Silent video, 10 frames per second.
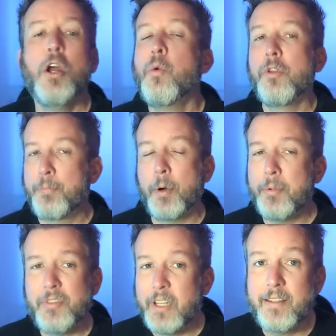who was
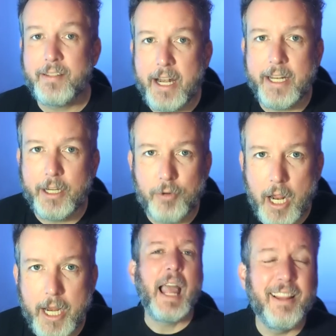purposely inciting a
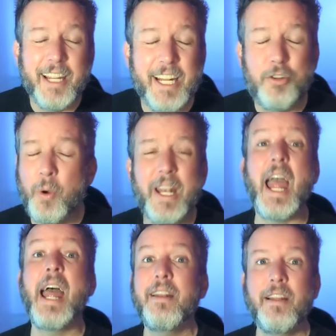riot and leading to an
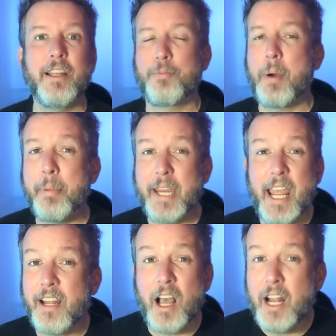endless
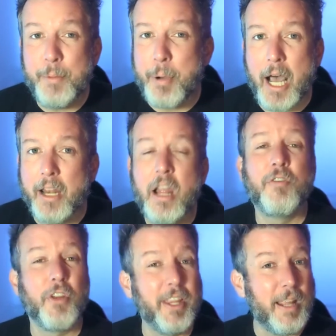propaganda honeypot
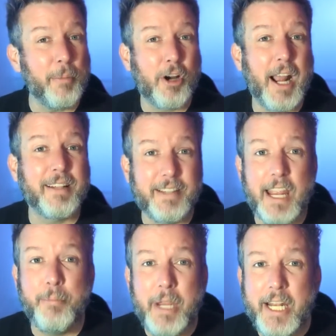for the Democrat
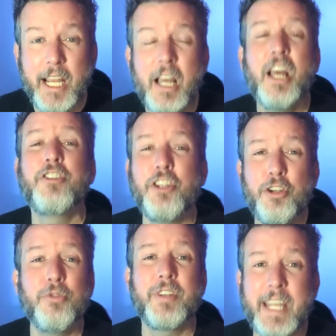state media to
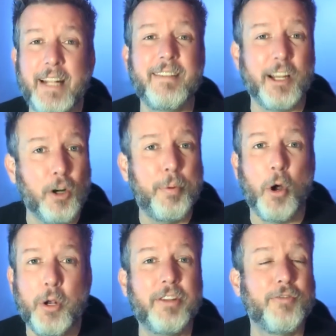use against their
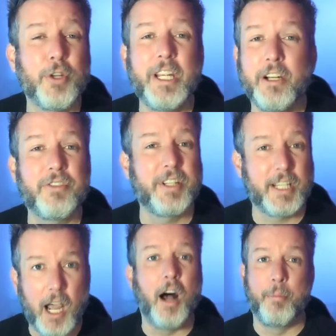opponents for years to
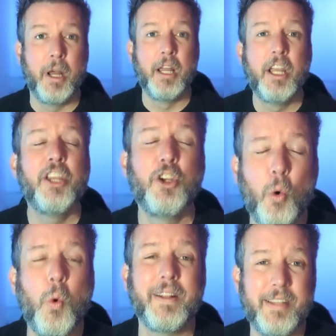come.
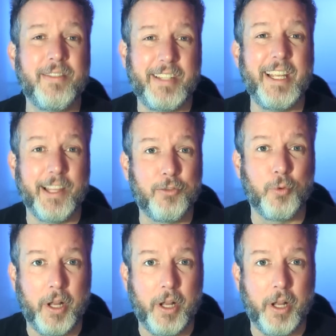You'll want to see this